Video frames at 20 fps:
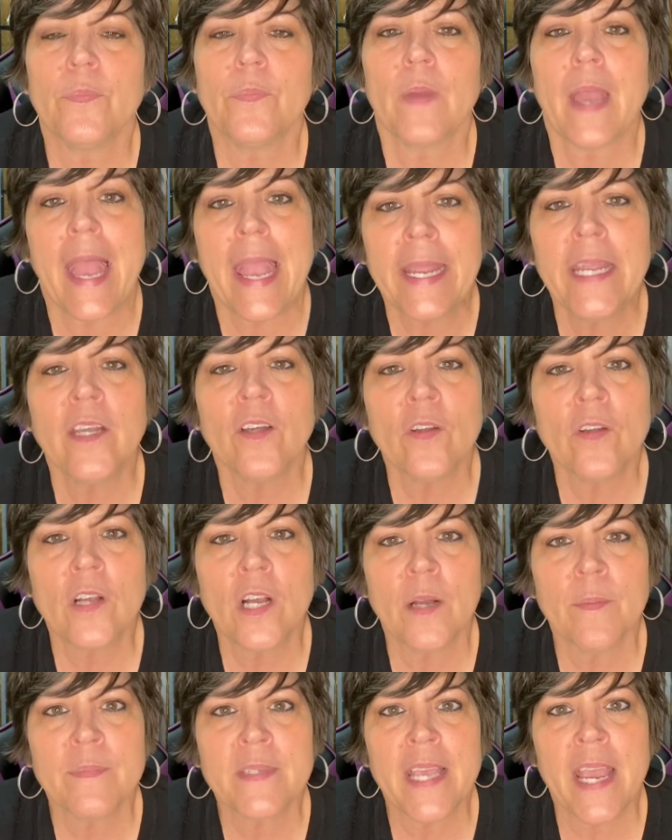anger
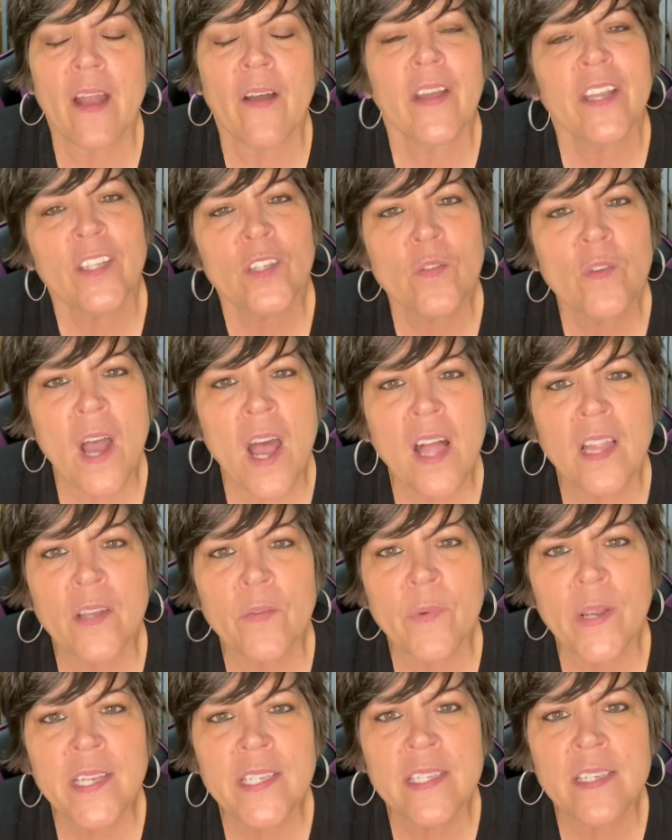comes out, and you call it
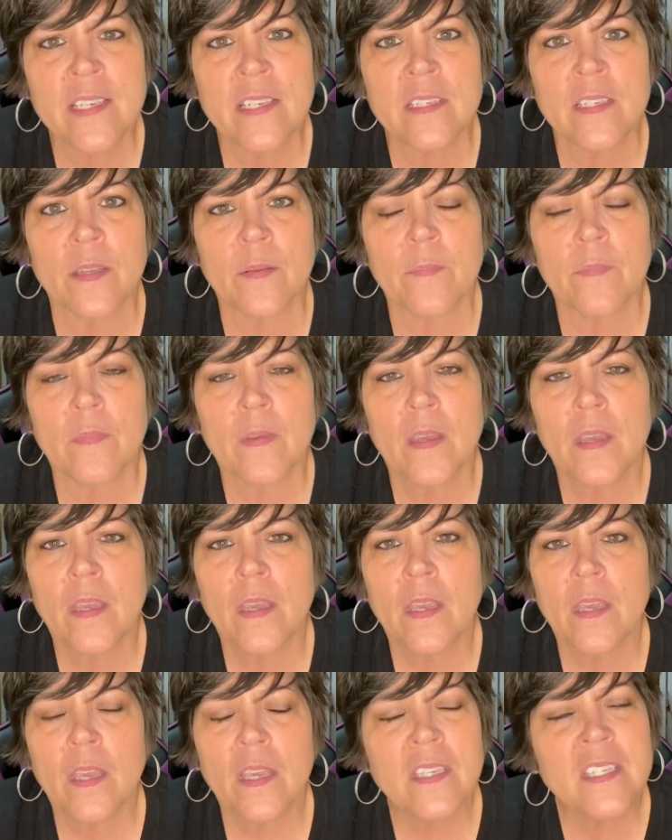racism.
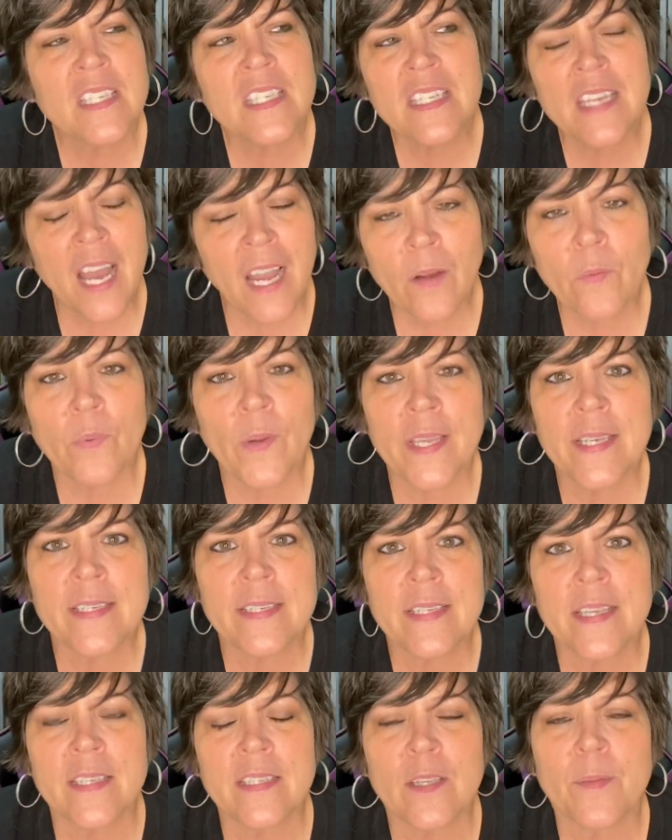It's not
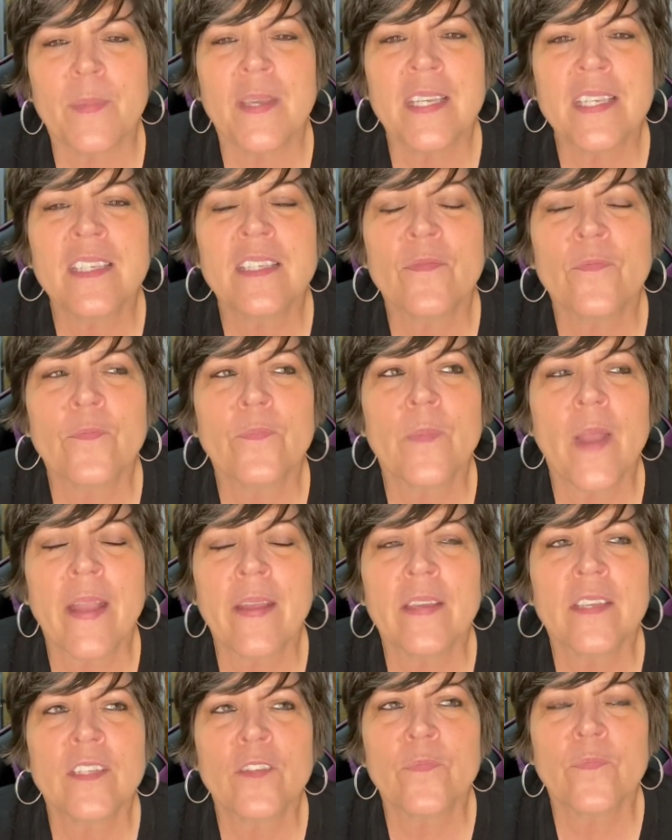racism. It's
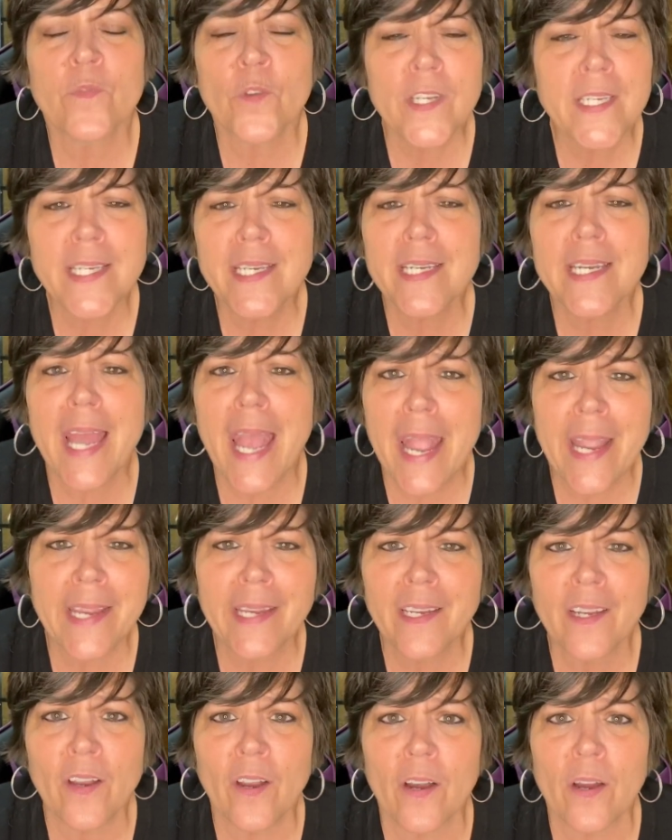freaking
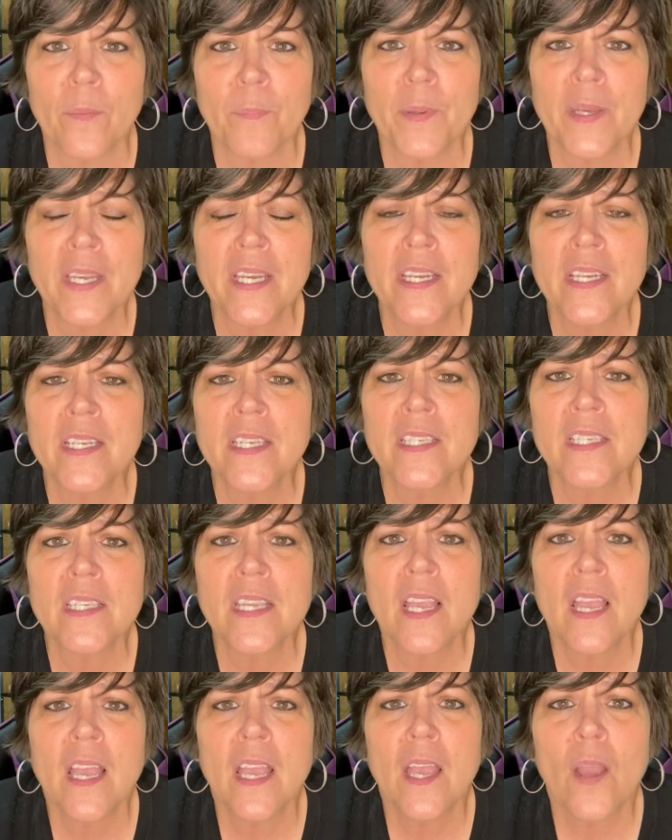anger, because
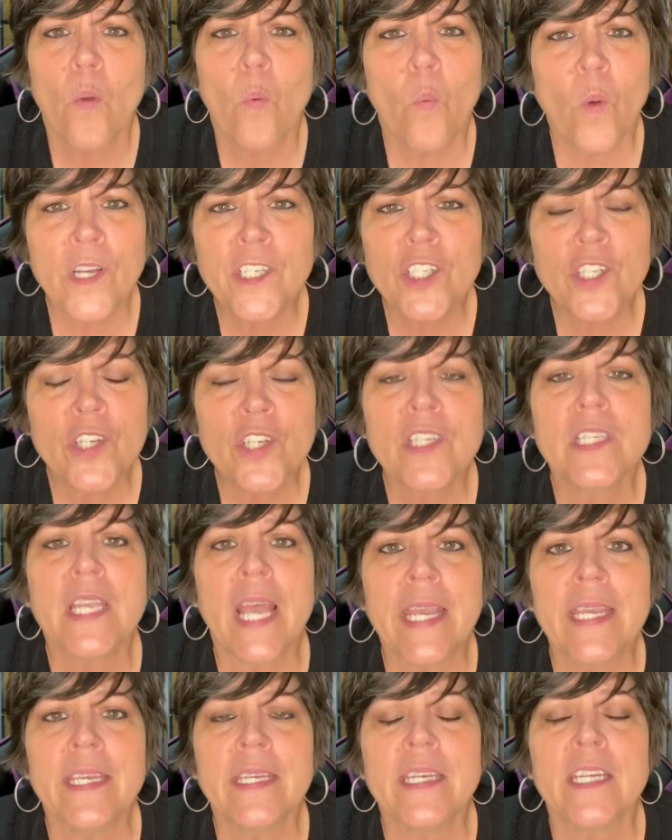what you're
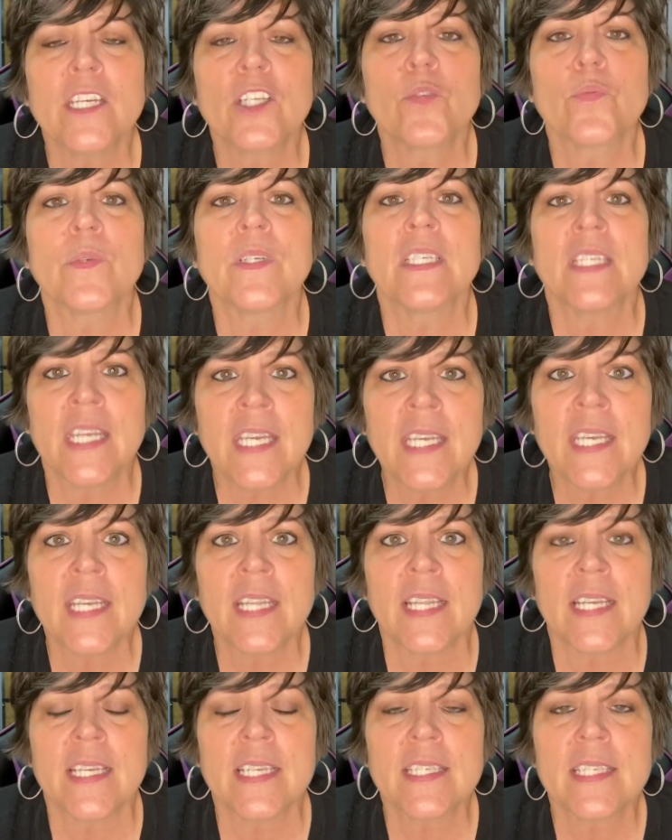saying is
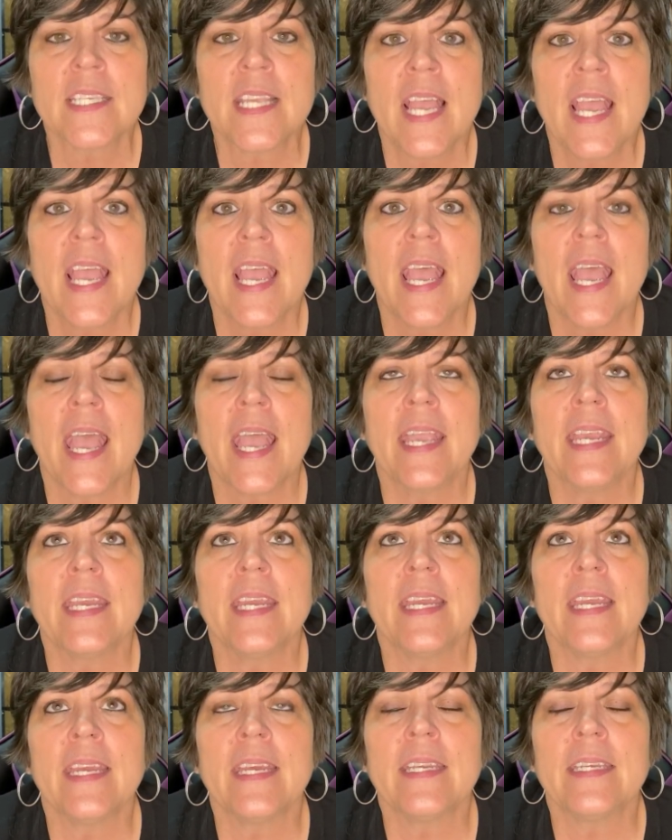ridiculous.
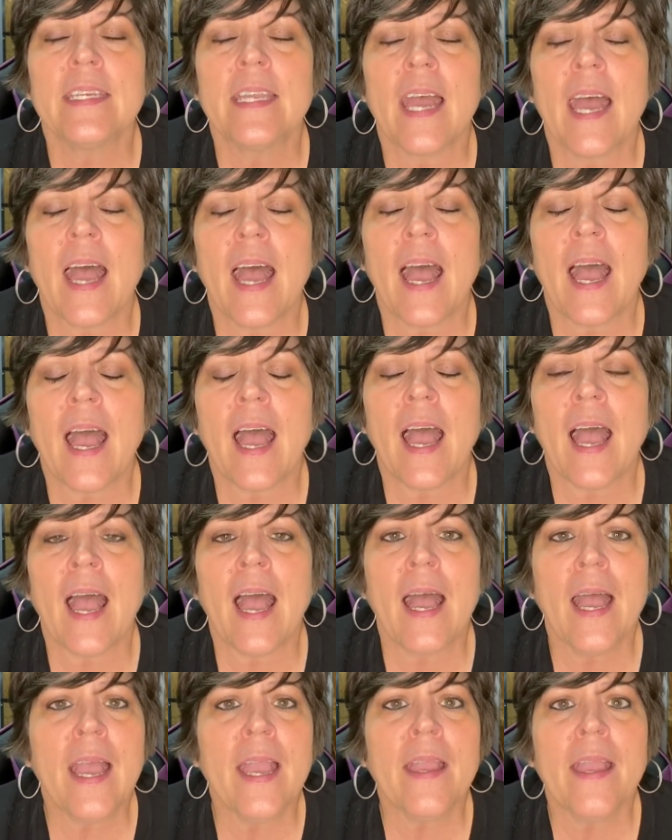And
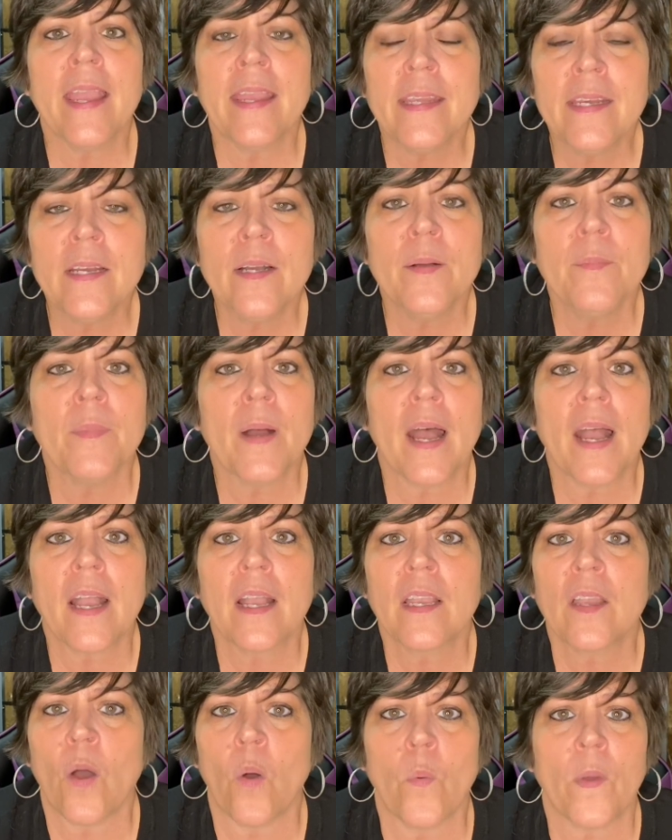I am
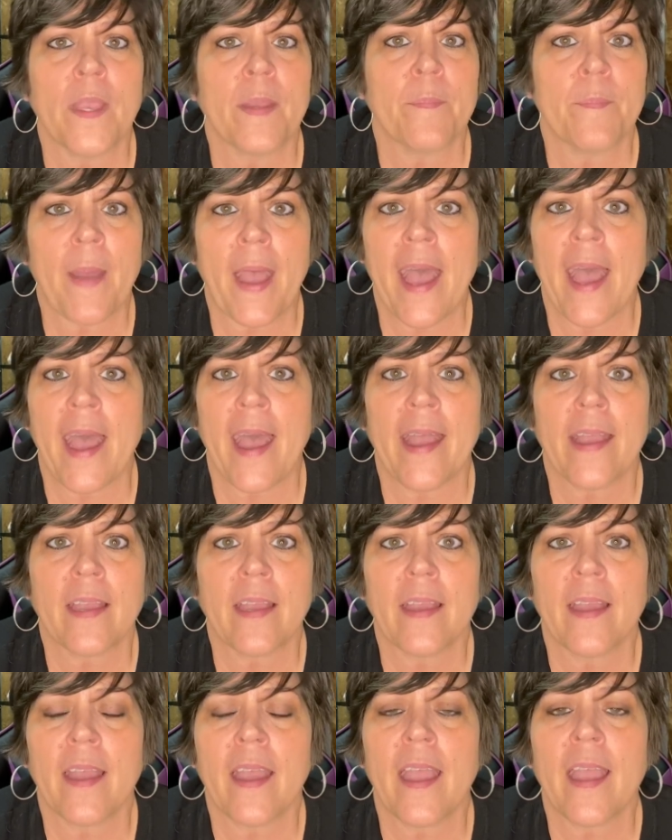going back
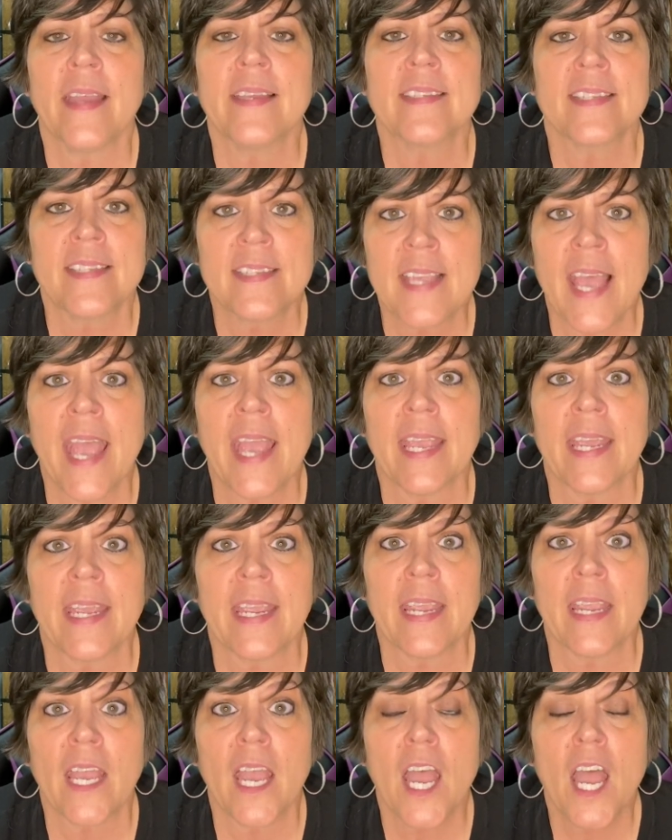and
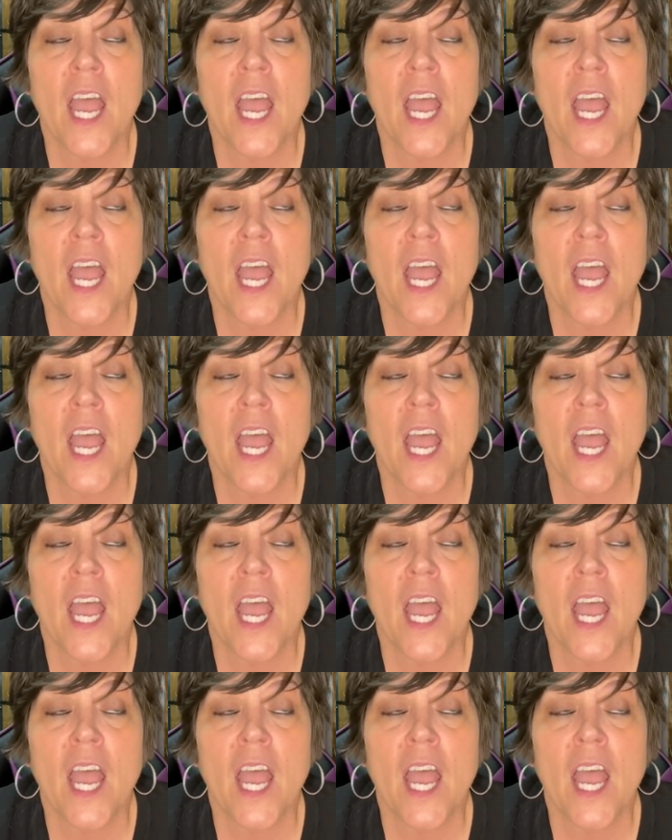saying,